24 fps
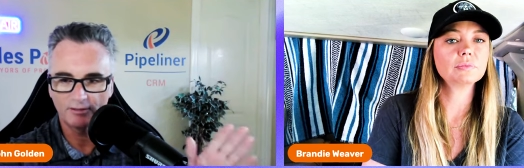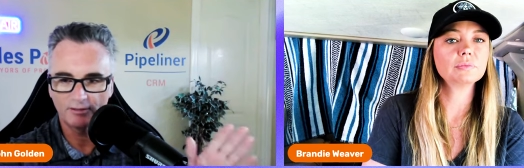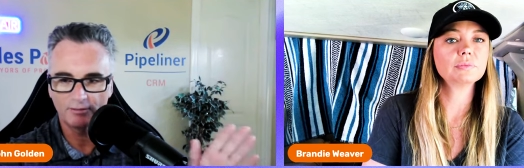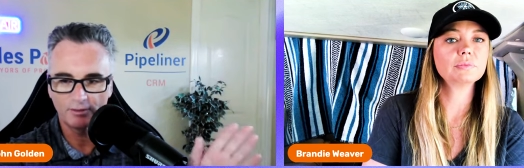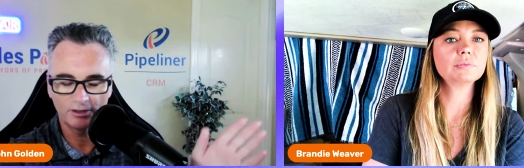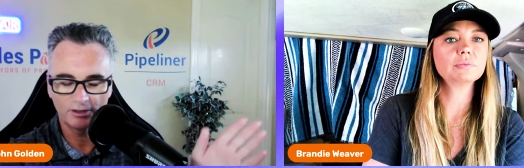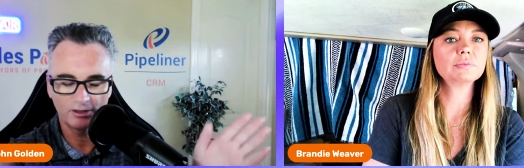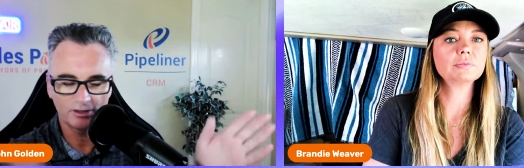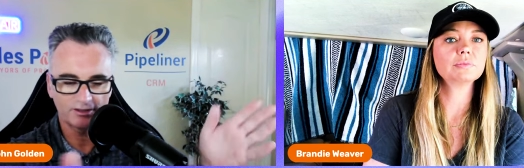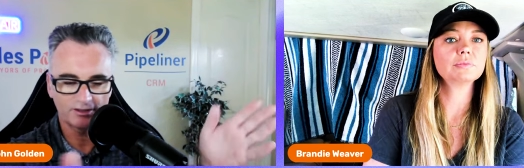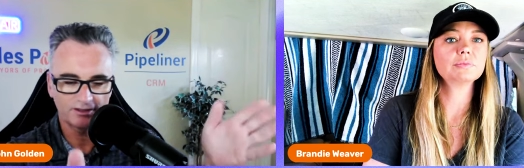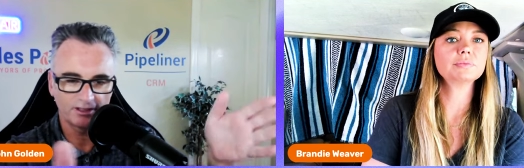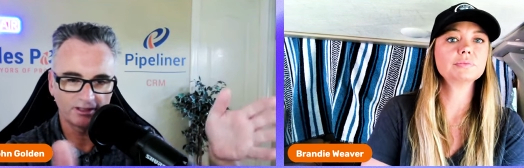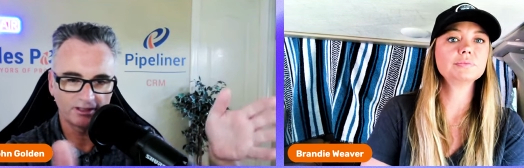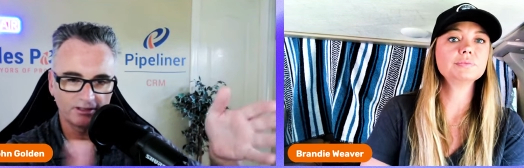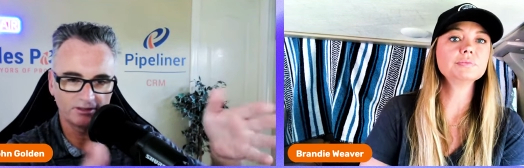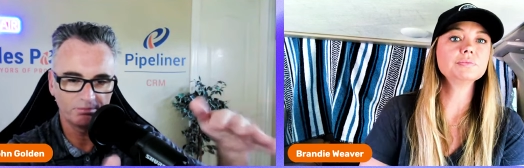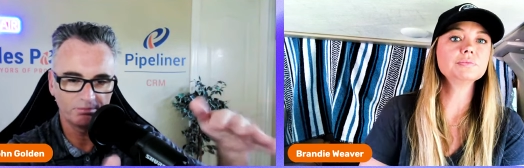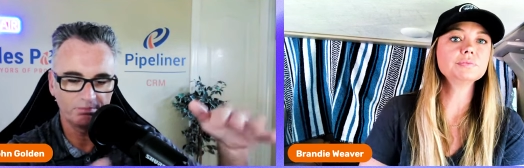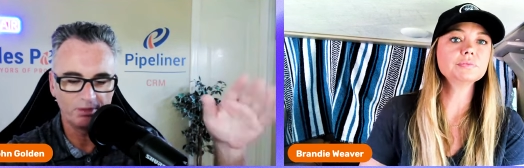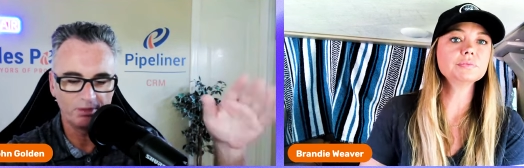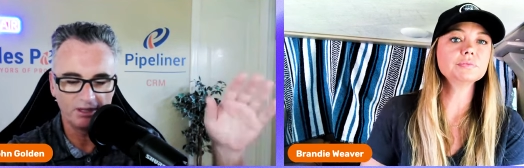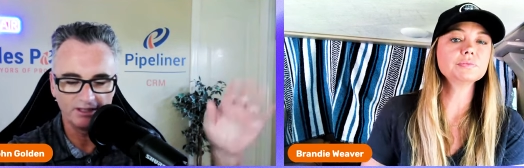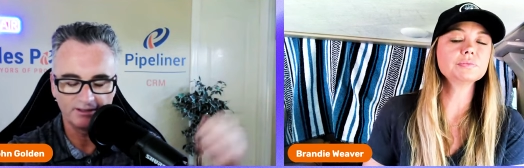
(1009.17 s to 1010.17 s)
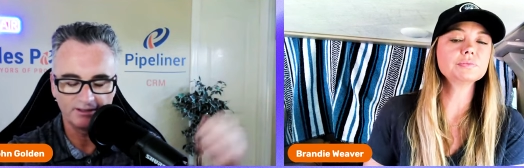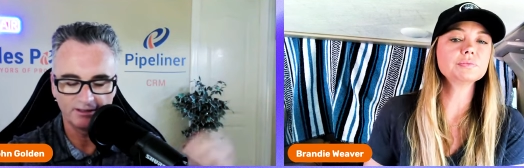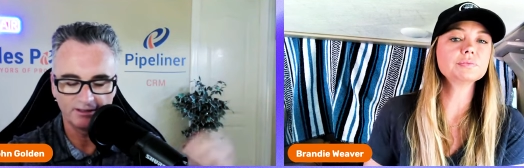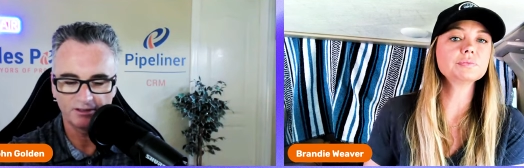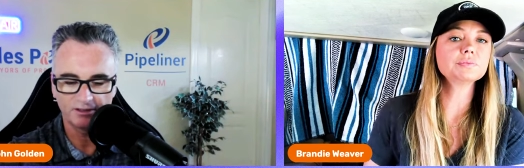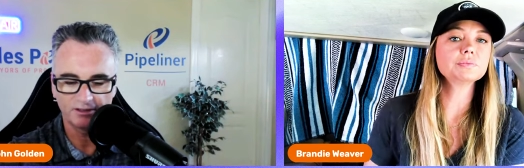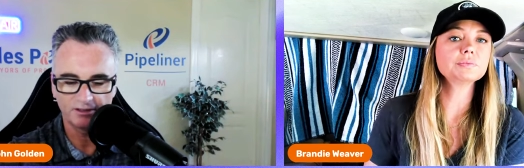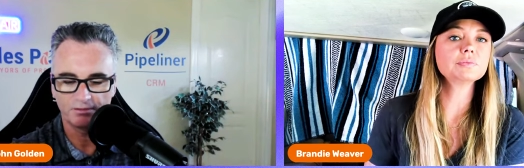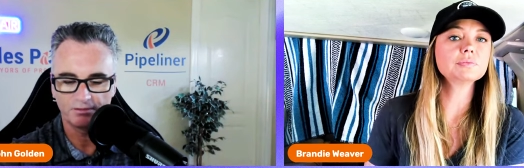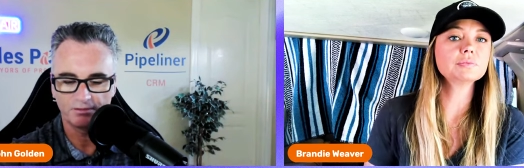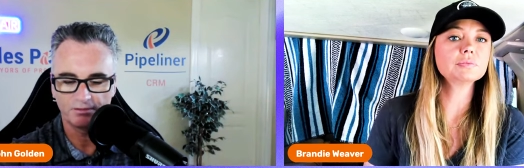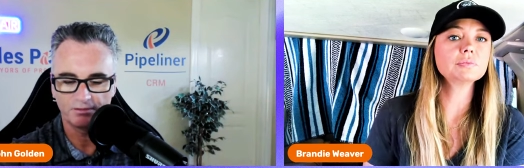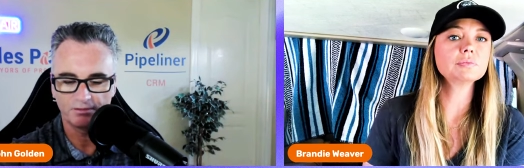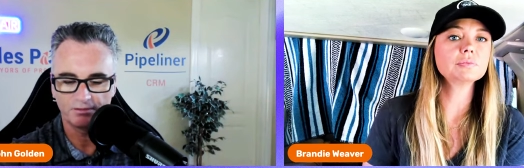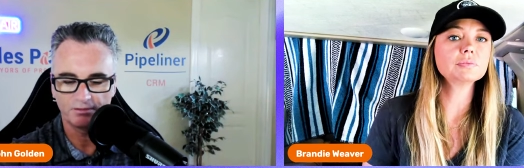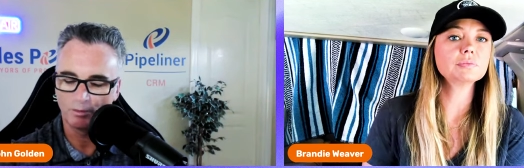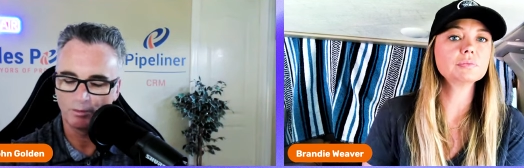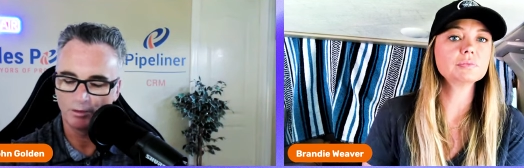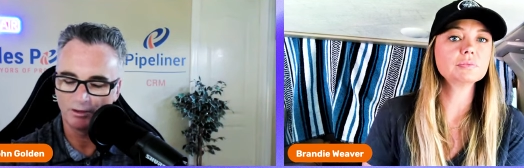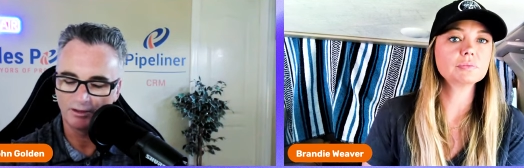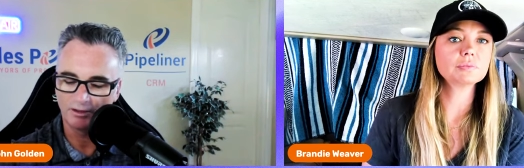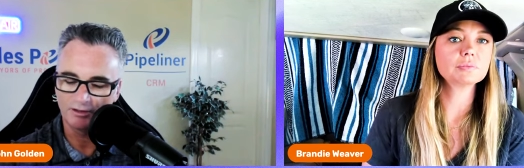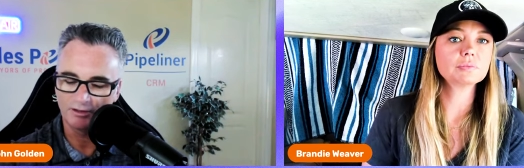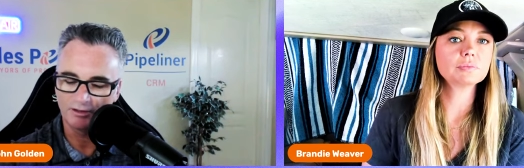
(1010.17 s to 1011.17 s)
Speaker 1: if we just stick business related
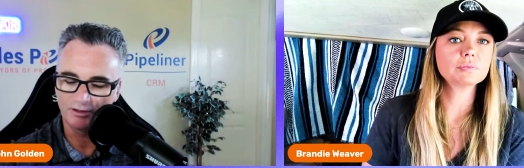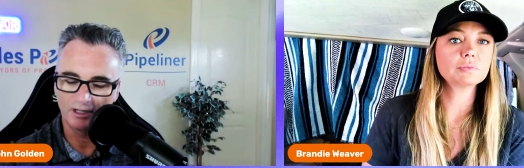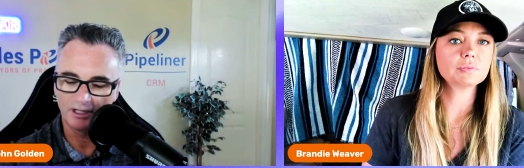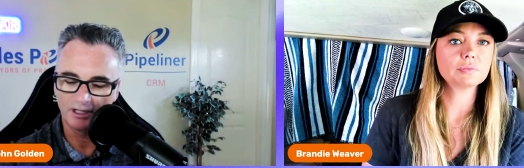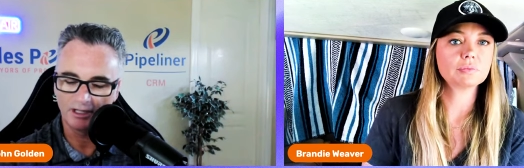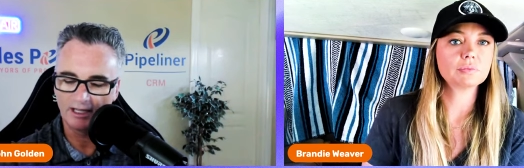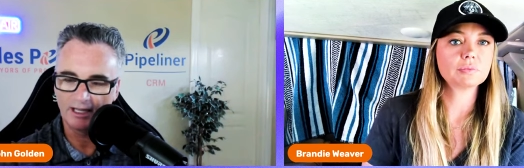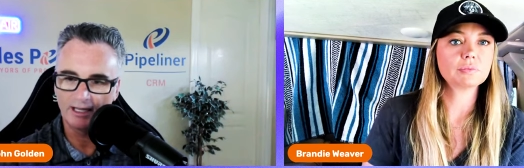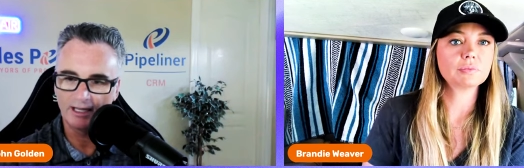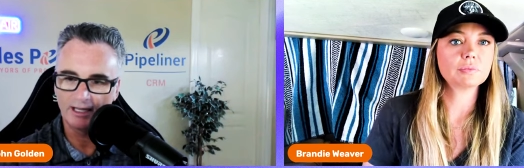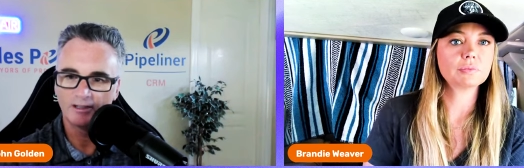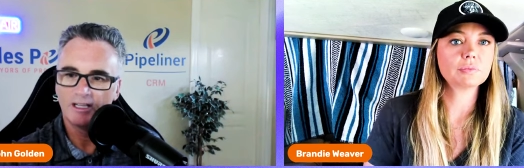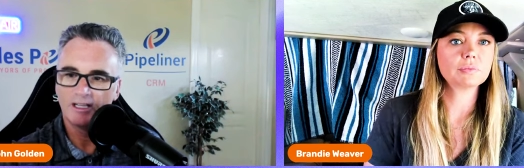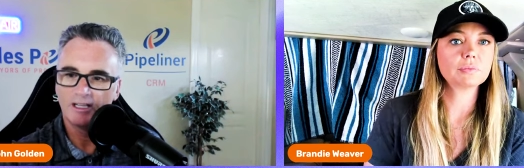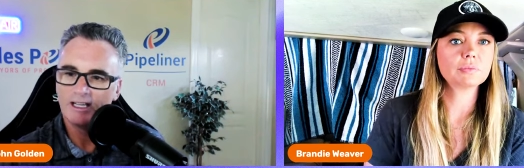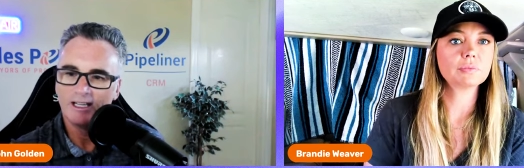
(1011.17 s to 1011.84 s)
ones right now,